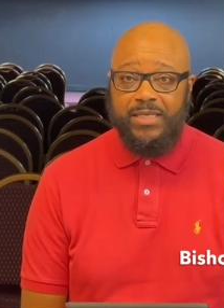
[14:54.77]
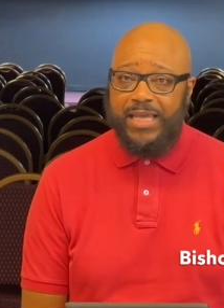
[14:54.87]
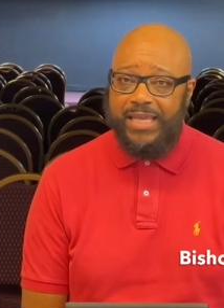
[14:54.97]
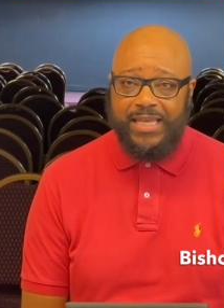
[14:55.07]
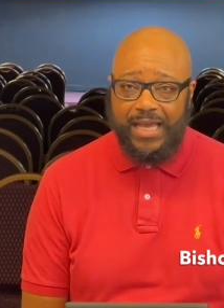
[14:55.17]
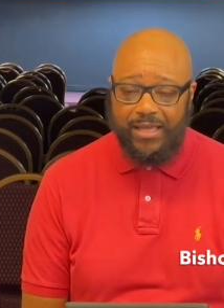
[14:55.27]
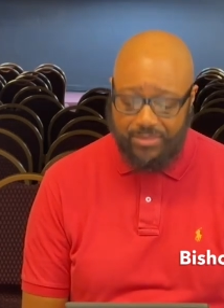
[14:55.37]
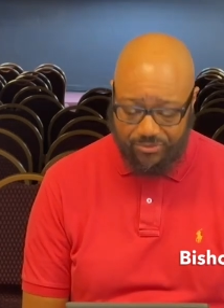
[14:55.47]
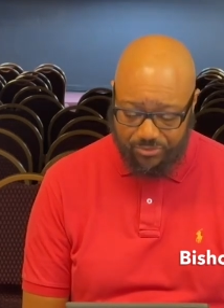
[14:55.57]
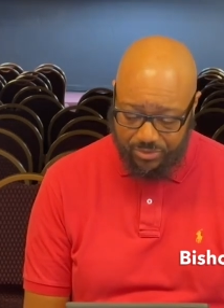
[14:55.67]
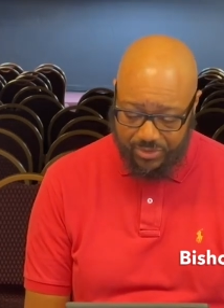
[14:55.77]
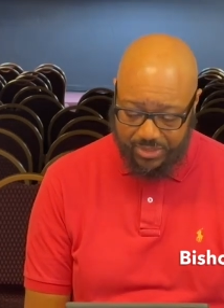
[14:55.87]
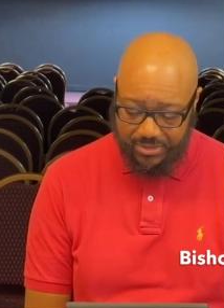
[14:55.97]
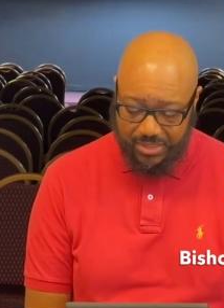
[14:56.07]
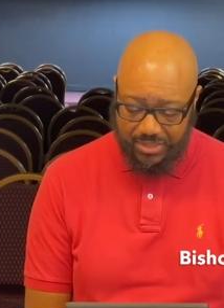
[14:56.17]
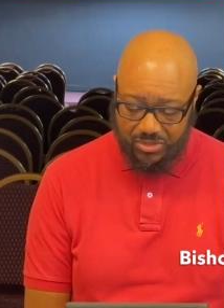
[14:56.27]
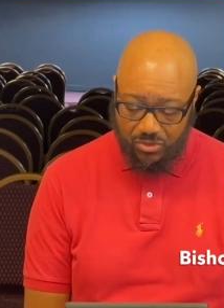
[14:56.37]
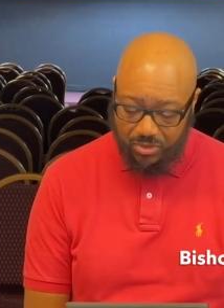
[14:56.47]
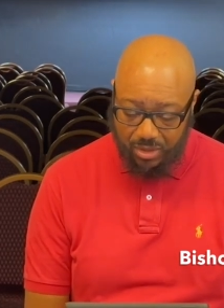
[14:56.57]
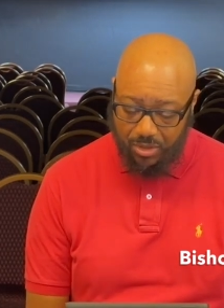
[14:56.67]
They got through it.
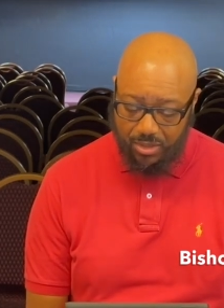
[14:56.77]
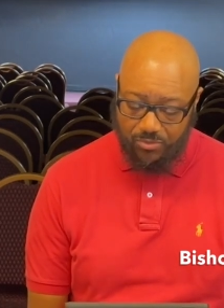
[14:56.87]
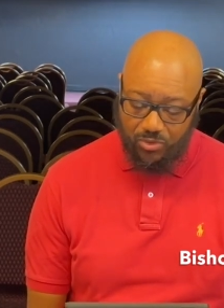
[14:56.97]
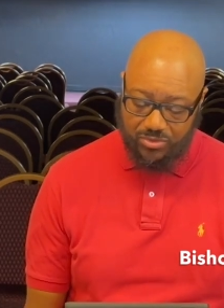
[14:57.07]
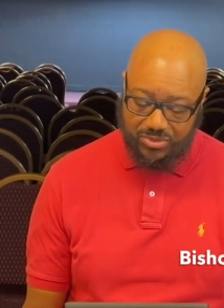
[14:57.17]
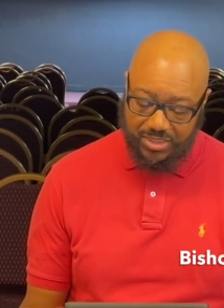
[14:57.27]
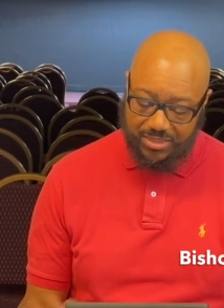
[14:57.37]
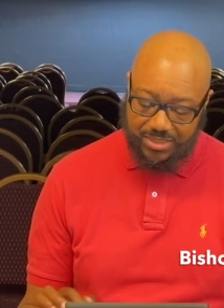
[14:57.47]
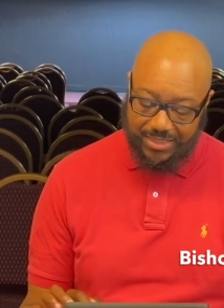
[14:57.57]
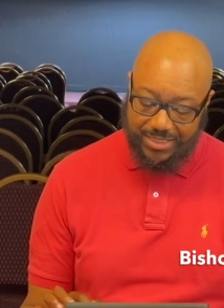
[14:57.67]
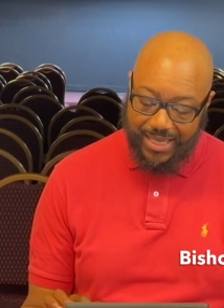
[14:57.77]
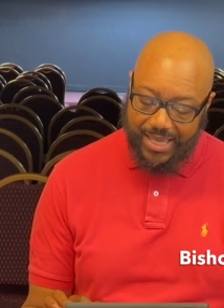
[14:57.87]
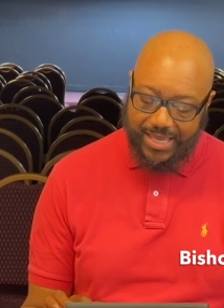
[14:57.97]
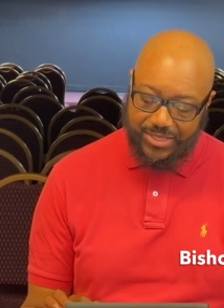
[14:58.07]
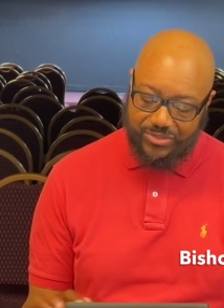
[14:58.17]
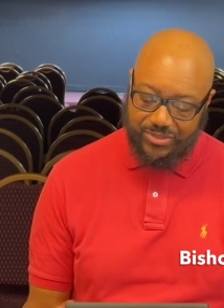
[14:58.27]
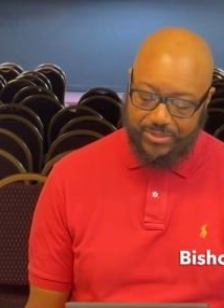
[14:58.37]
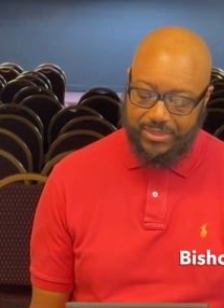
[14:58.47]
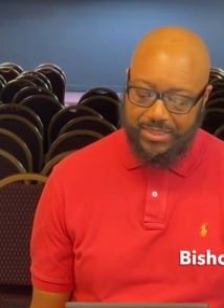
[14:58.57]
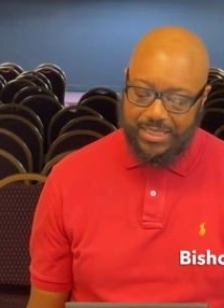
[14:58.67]
So the Lord wants us to cast
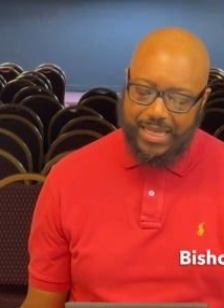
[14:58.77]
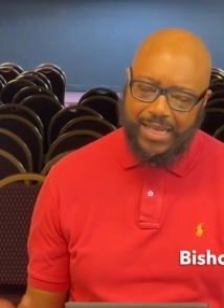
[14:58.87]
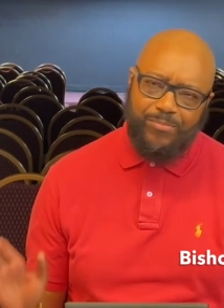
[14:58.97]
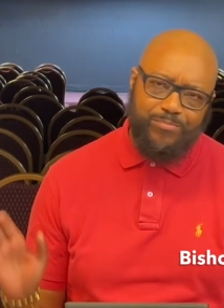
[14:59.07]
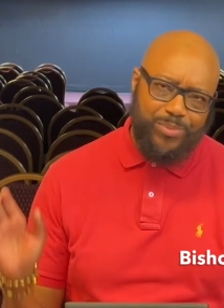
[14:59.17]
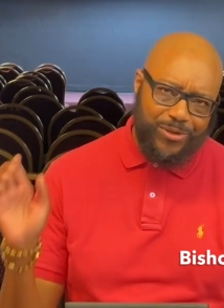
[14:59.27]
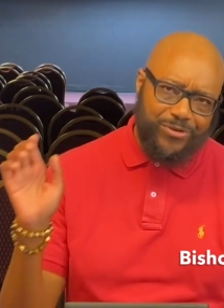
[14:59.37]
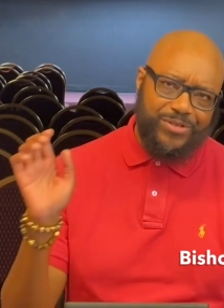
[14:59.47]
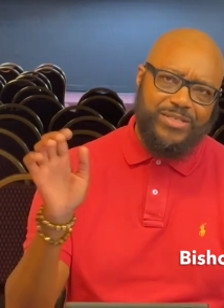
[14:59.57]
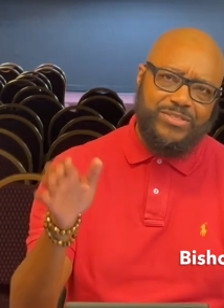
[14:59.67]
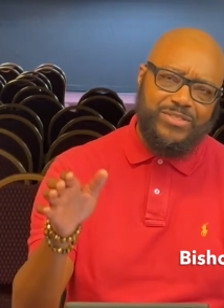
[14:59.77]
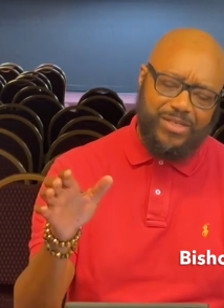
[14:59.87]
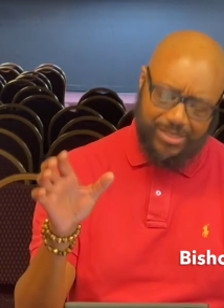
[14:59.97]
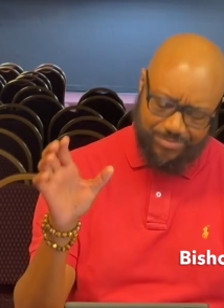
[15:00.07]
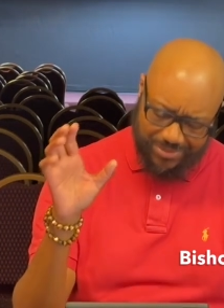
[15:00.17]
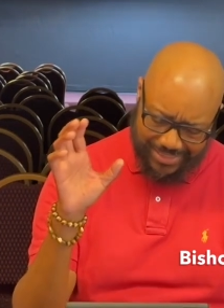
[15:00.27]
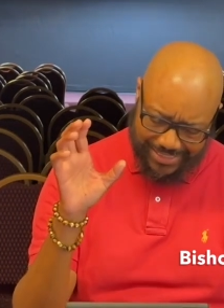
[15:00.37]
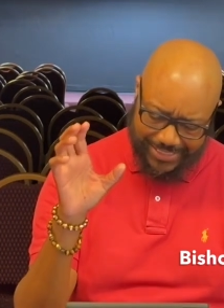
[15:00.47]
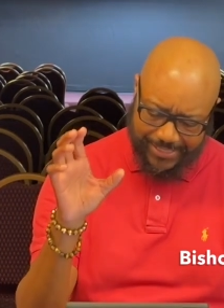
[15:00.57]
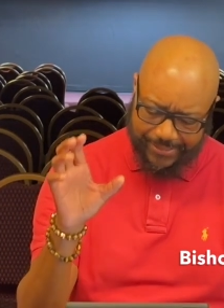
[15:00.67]
our burdens
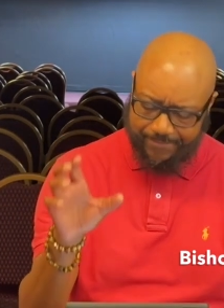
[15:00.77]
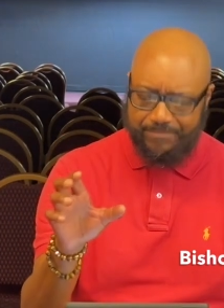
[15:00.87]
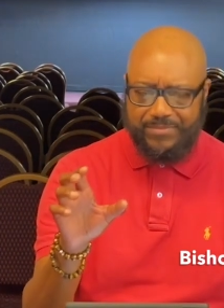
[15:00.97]
upon him.